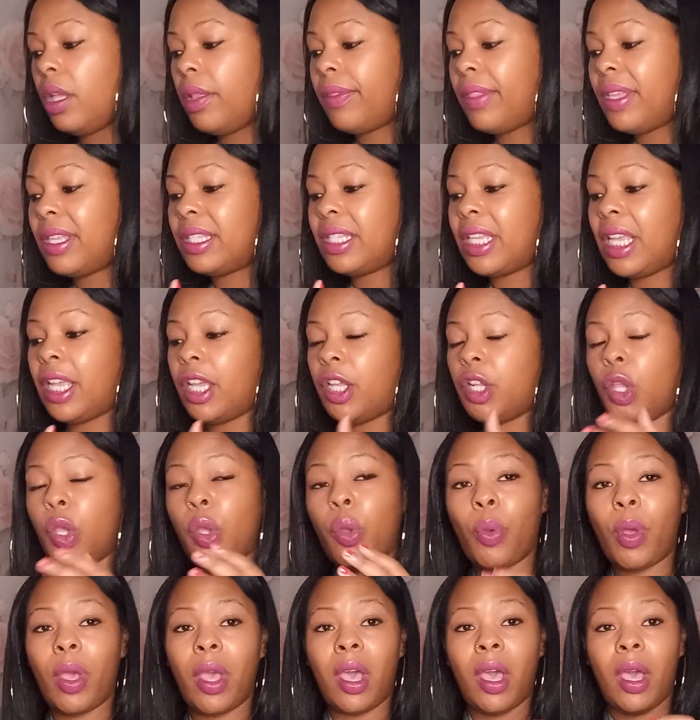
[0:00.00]
They're saying,
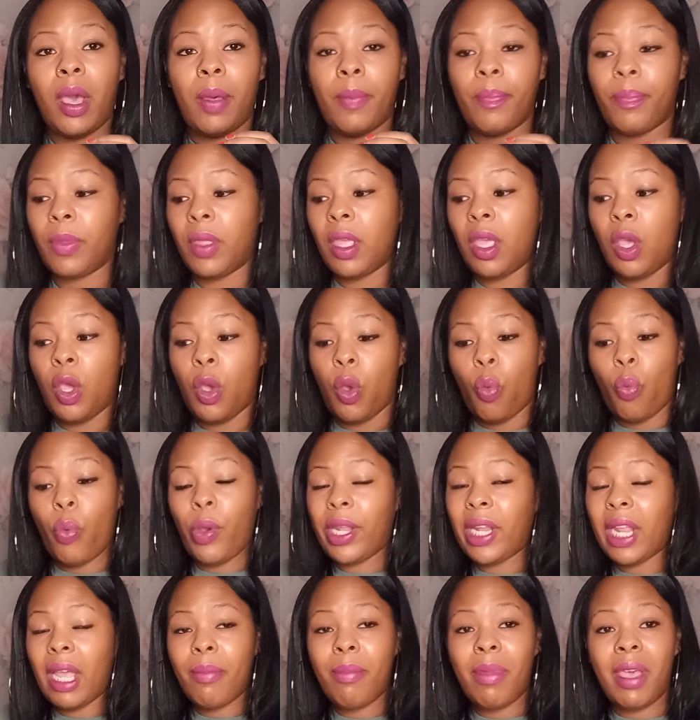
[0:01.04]

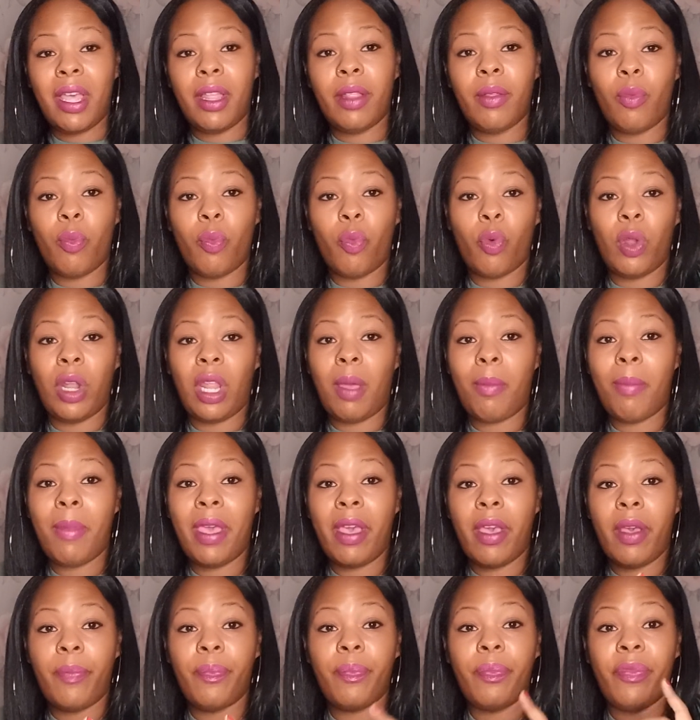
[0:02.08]
when I
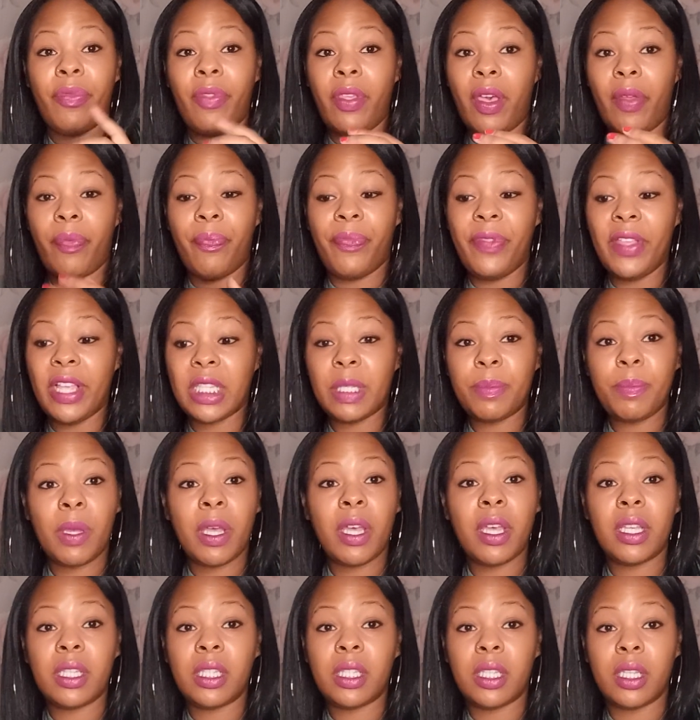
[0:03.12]
met this
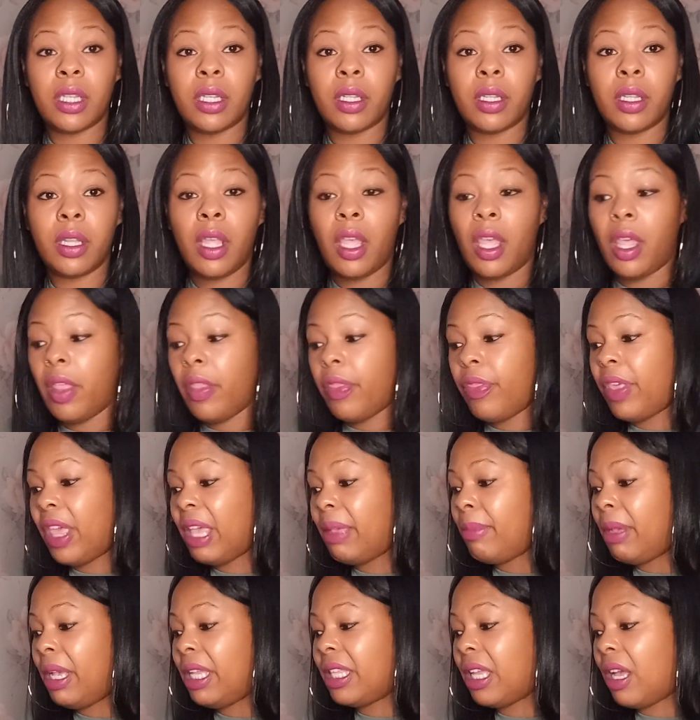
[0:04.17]
person, they
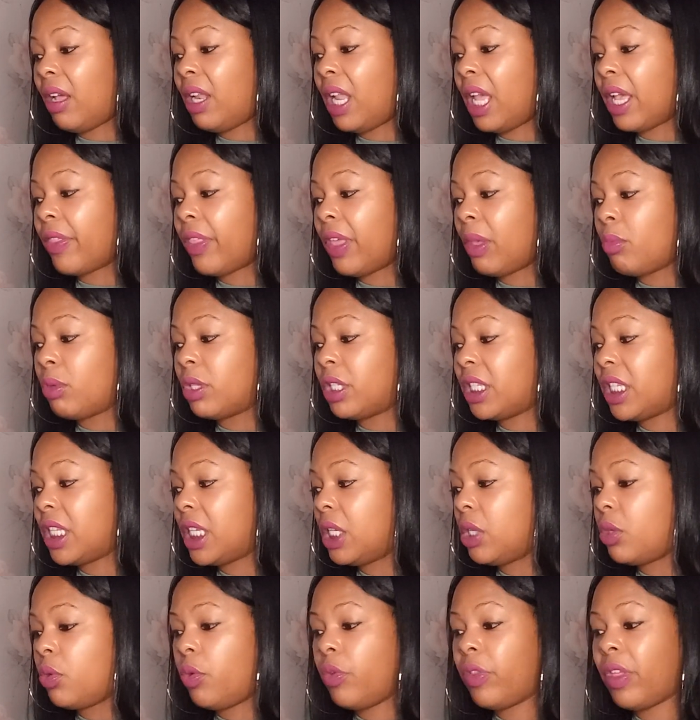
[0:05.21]
made out like they were
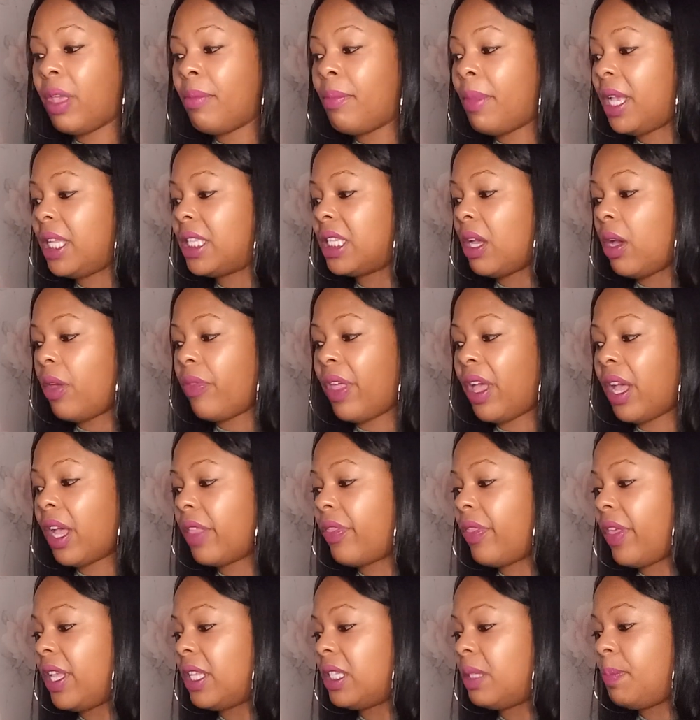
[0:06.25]
single. They made out like
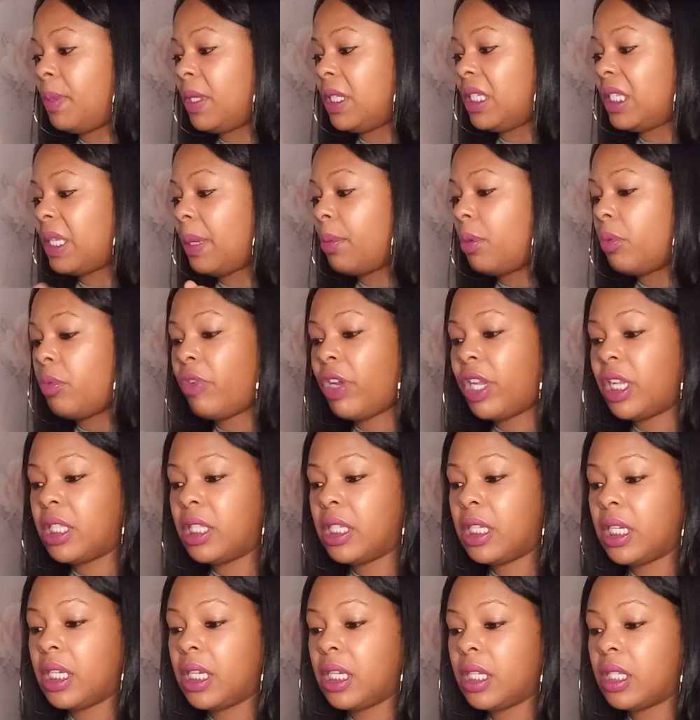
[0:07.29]
they'd been
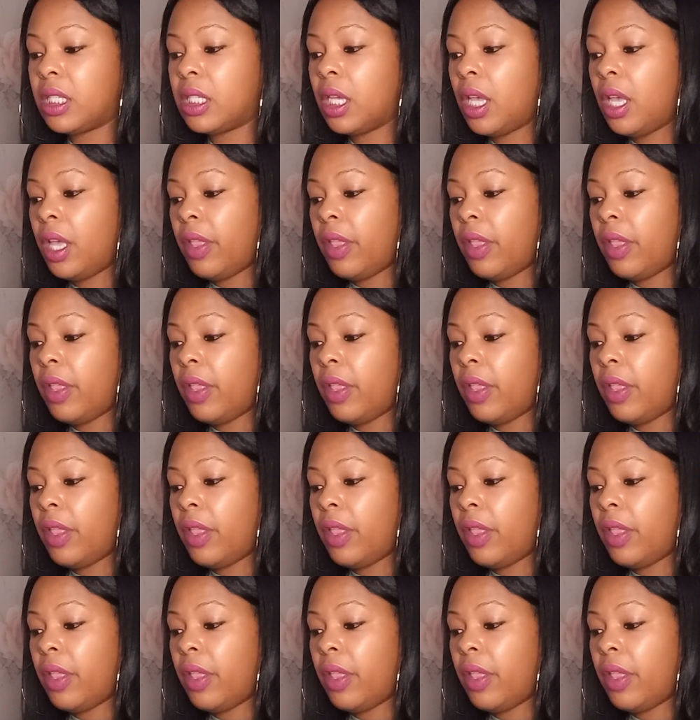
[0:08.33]
separated.